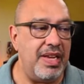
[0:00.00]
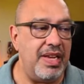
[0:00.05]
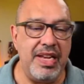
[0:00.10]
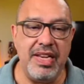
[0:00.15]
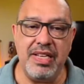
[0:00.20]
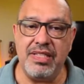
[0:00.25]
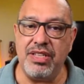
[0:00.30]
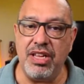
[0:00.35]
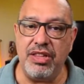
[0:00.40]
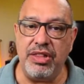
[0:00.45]

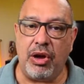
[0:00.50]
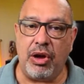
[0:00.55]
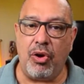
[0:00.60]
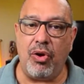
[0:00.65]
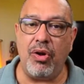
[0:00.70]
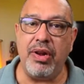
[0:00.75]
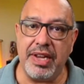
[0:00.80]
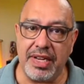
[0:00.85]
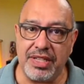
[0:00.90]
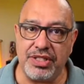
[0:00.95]
is the
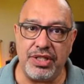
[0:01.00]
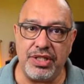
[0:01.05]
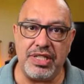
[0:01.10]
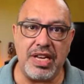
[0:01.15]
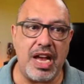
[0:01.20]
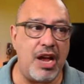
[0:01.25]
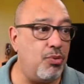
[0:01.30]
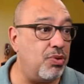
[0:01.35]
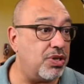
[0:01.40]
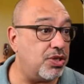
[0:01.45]
whole
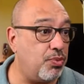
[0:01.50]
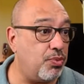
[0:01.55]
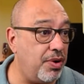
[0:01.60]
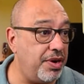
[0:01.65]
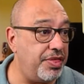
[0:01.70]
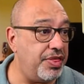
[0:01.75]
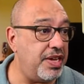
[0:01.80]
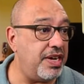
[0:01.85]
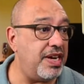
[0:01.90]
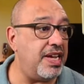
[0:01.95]
exercise was
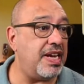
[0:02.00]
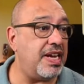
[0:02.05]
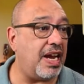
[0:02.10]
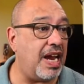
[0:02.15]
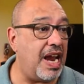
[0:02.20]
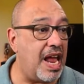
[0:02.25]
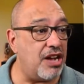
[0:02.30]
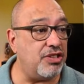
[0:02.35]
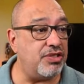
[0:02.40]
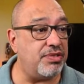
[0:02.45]
worth it. It
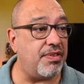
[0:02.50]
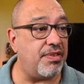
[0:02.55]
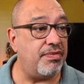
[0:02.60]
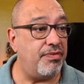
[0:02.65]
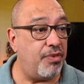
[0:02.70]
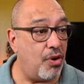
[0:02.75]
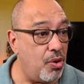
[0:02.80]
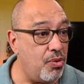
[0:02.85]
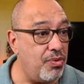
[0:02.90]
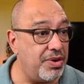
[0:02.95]
allows for
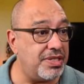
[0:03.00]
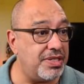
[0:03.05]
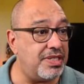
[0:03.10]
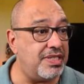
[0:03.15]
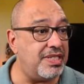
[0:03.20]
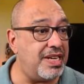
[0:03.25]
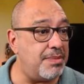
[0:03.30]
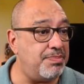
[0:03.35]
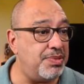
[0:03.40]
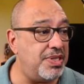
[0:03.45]
forward
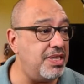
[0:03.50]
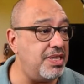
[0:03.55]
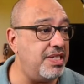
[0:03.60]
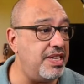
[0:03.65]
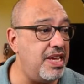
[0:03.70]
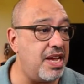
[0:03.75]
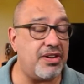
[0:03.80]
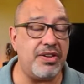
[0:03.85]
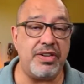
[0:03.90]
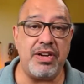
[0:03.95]
steps in
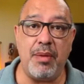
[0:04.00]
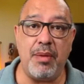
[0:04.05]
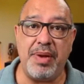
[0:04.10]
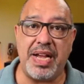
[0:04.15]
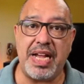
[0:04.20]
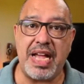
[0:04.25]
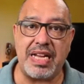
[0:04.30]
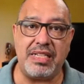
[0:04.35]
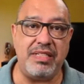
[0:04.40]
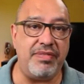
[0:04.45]
the
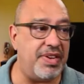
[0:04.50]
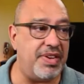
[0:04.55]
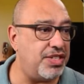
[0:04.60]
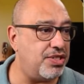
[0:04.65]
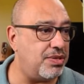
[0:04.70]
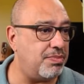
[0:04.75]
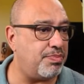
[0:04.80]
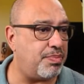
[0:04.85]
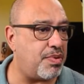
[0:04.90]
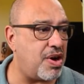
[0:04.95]
economic
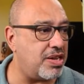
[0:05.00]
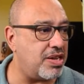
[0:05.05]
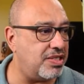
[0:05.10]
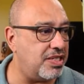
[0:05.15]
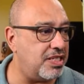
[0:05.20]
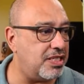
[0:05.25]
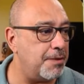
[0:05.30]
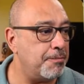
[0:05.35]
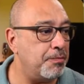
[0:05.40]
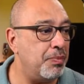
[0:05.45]
activation
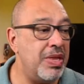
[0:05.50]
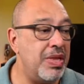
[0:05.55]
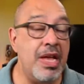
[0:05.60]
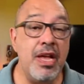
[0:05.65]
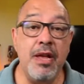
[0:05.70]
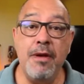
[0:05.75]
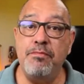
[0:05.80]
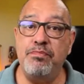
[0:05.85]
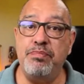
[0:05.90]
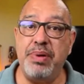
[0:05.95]
process,
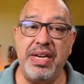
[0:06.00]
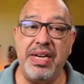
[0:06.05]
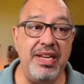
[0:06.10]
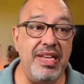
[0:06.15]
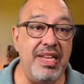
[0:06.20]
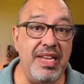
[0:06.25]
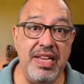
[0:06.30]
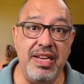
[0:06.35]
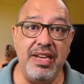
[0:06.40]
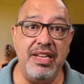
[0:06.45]
but
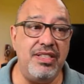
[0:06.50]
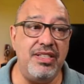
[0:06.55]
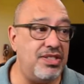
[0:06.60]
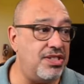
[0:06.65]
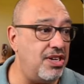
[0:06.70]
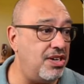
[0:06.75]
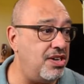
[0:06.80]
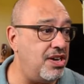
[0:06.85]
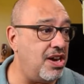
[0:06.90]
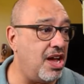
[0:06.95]
it
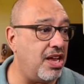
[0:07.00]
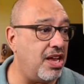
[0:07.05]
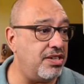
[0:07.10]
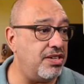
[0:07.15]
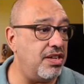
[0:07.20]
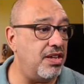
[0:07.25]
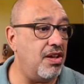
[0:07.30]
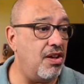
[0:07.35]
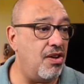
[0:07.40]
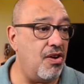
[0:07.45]
is
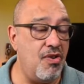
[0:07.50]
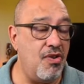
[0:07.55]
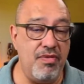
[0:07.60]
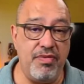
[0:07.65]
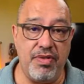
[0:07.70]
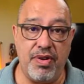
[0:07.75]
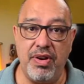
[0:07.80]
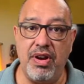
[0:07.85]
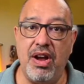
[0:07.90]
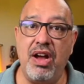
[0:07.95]
not
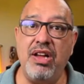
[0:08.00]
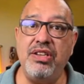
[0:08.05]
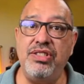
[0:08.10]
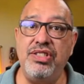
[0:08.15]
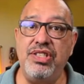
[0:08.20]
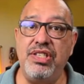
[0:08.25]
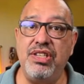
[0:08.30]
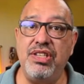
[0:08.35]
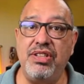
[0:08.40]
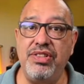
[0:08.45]
over.
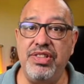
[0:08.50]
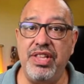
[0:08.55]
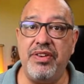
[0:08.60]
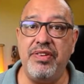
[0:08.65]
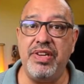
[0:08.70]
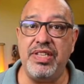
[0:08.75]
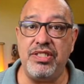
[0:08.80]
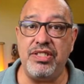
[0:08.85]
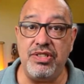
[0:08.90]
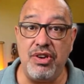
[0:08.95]
Until there
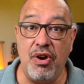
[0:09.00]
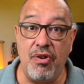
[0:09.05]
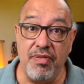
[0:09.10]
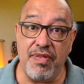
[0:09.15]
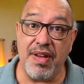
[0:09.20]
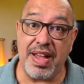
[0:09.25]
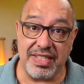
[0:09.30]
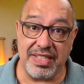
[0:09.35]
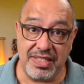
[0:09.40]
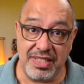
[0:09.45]
is no
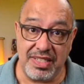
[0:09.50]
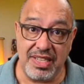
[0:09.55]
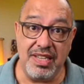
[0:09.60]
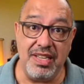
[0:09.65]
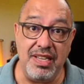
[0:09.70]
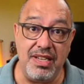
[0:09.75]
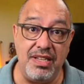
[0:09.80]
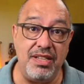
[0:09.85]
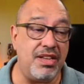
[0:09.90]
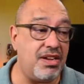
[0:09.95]

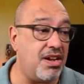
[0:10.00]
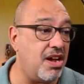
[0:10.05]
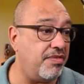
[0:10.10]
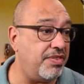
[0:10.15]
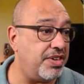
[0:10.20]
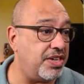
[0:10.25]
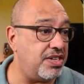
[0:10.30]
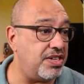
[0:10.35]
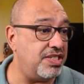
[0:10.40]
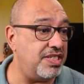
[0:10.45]
vaccine, the
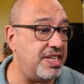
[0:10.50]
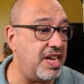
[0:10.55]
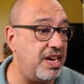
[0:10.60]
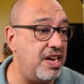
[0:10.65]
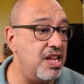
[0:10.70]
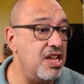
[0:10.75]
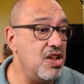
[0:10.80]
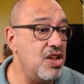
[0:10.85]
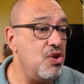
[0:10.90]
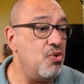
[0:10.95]
governor
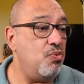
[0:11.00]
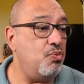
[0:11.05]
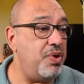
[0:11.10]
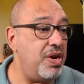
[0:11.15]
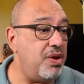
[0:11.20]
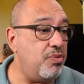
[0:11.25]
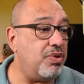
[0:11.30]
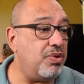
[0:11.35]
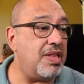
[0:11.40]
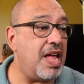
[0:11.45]
said,
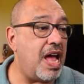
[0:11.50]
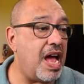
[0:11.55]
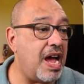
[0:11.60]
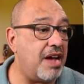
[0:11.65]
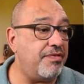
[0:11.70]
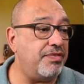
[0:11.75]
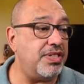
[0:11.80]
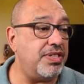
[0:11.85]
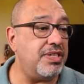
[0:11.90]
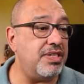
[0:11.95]
we will
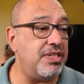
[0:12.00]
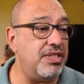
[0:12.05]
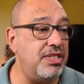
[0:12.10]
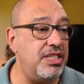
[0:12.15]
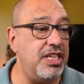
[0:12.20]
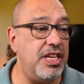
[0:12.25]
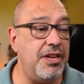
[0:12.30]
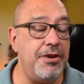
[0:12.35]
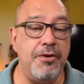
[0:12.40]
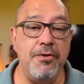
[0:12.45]
have to
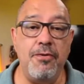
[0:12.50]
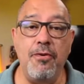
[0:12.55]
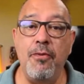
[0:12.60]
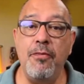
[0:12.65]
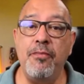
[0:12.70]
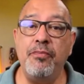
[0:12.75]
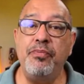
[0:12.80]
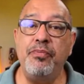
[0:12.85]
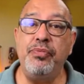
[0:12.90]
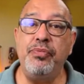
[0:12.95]
continue
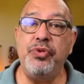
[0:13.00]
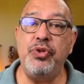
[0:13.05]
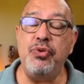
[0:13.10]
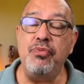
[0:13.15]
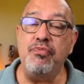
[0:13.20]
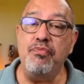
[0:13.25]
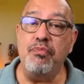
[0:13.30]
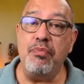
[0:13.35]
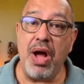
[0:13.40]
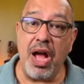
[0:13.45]

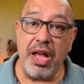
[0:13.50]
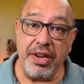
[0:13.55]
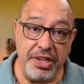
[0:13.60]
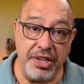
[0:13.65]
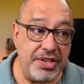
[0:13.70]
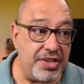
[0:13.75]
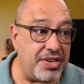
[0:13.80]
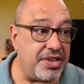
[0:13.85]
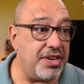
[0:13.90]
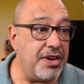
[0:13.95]
to
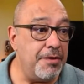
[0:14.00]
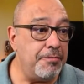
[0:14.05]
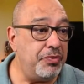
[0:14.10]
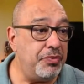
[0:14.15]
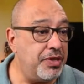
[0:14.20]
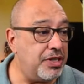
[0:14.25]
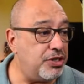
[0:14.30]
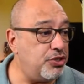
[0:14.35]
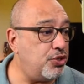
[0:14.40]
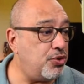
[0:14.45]
monitor
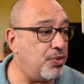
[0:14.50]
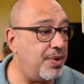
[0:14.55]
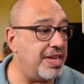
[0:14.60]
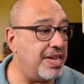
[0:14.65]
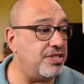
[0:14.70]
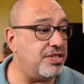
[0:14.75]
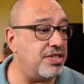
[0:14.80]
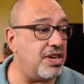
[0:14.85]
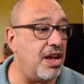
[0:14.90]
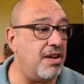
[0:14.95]
the
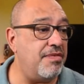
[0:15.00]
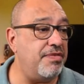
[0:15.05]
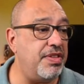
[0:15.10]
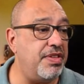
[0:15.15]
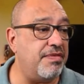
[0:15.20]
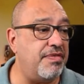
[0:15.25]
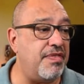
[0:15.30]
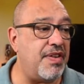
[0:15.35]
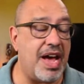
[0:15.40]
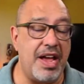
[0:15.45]
trends of
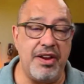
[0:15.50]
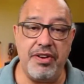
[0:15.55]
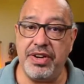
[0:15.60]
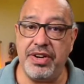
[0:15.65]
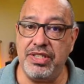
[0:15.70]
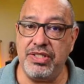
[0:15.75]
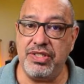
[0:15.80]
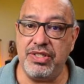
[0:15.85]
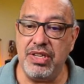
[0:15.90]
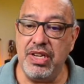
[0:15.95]
the
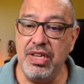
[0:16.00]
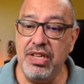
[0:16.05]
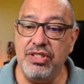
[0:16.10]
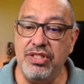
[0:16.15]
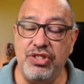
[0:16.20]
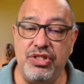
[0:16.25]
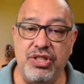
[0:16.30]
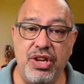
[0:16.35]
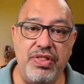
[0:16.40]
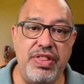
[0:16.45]
virus
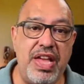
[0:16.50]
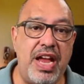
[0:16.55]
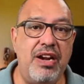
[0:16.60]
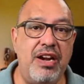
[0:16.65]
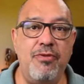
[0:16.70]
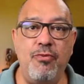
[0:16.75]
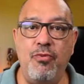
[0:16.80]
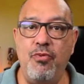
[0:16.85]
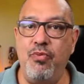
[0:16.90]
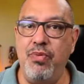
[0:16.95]
so
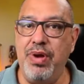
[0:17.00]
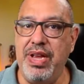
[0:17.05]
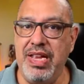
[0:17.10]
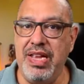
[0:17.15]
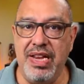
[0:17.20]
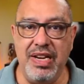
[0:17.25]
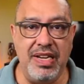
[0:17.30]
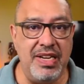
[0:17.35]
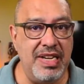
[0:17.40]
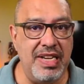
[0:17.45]
that
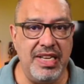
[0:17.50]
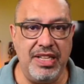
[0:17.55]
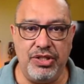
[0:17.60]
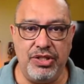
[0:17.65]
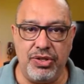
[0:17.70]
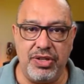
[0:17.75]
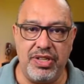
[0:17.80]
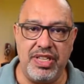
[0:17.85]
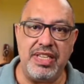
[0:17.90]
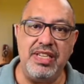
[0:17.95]
we need
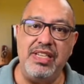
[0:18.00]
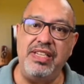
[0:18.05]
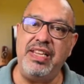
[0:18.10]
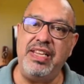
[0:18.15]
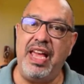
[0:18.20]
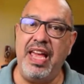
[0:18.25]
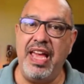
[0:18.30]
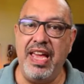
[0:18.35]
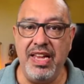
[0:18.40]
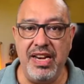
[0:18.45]
to
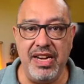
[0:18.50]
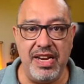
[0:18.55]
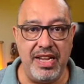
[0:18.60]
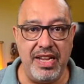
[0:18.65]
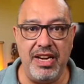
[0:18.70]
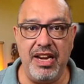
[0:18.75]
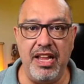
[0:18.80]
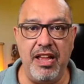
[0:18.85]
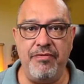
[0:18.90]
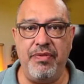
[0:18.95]
contain
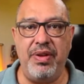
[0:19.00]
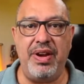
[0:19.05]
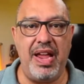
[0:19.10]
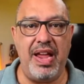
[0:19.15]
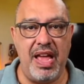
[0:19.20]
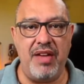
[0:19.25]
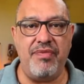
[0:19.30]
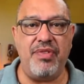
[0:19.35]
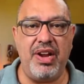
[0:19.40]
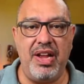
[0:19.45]
it if it
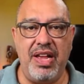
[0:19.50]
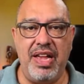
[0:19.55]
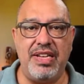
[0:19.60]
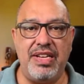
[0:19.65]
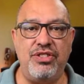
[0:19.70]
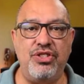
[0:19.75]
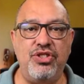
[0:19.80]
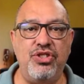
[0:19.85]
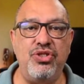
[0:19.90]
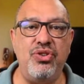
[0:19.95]
ever
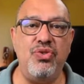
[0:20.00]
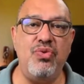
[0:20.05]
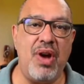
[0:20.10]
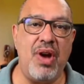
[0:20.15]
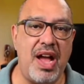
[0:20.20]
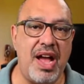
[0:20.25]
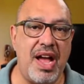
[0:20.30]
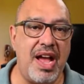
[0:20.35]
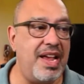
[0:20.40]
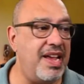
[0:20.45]
gets too
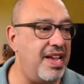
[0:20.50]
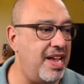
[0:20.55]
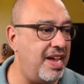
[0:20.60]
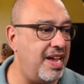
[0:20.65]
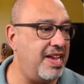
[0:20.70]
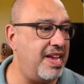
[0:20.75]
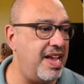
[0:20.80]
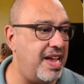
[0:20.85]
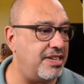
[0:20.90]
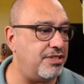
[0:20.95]
high
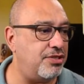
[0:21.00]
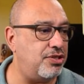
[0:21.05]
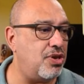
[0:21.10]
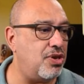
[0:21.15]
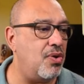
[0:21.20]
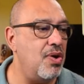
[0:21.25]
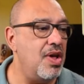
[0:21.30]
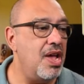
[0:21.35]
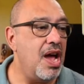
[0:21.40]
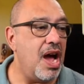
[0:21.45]
again.
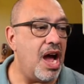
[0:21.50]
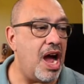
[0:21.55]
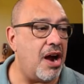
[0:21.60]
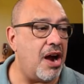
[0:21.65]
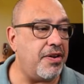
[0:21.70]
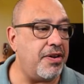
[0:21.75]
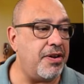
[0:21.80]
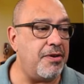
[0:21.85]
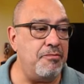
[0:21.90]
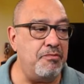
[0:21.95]
So
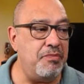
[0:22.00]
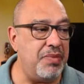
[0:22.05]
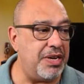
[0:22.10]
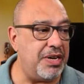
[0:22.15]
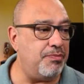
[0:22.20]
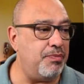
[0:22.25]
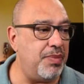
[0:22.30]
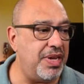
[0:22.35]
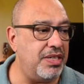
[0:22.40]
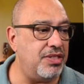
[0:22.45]
our
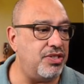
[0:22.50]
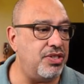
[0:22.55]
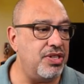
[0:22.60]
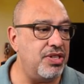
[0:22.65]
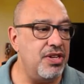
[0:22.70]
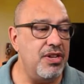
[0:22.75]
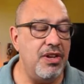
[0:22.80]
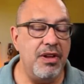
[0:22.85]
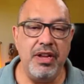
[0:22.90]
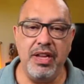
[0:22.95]
commitment
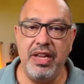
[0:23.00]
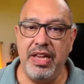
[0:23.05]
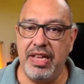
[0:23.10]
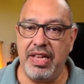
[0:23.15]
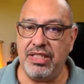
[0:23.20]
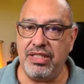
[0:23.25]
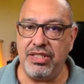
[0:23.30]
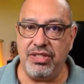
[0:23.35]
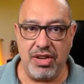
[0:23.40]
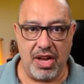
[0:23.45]

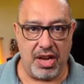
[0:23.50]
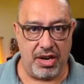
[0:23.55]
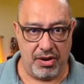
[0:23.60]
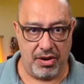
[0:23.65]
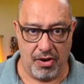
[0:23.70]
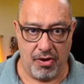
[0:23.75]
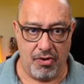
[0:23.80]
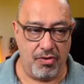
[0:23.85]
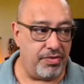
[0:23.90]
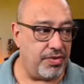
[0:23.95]
is not
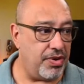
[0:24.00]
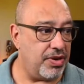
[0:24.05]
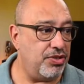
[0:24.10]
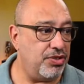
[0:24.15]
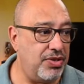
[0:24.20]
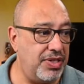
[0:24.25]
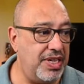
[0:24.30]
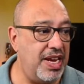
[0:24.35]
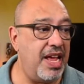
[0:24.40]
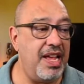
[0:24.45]
over.
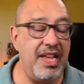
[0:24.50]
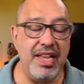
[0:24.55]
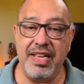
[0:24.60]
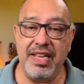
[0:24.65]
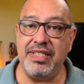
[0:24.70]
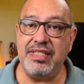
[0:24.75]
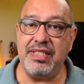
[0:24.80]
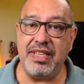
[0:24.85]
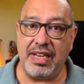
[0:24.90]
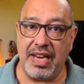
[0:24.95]
Today
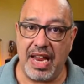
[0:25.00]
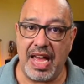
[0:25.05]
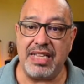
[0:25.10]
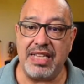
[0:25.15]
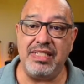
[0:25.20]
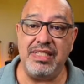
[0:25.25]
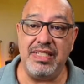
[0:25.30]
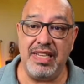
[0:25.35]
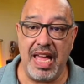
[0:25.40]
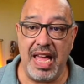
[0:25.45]
is the
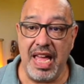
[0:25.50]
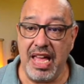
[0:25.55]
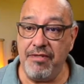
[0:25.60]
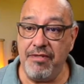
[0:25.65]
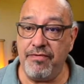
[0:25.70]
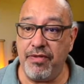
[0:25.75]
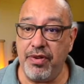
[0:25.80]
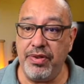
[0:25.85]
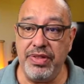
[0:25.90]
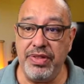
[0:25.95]
last day
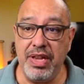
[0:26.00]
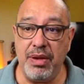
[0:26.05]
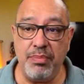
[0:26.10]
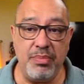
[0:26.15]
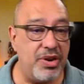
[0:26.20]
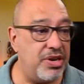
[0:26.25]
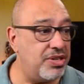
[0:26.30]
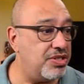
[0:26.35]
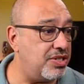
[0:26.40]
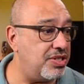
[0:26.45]
for the
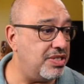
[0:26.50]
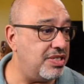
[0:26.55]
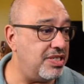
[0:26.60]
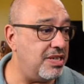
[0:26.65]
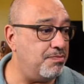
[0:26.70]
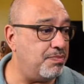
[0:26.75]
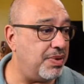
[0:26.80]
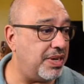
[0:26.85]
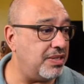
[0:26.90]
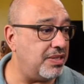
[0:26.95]

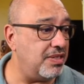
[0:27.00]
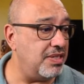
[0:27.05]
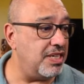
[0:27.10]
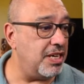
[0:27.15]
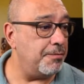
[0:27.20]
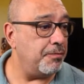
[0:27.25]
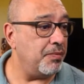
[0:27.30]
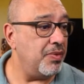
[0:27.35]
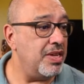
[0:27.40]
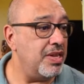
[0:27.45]
emergency button.
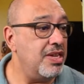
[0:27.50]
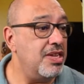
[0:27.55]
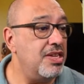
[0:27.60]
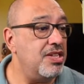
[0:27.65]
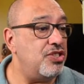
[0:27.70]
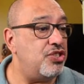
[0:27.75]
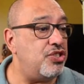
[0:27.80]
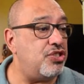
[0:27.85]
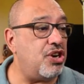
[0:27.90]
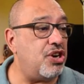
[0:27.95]

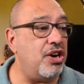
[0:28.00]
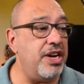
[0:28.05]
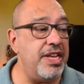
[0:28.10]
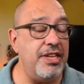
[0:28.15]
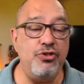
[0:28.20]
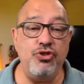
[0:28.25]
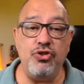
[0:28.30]
Starting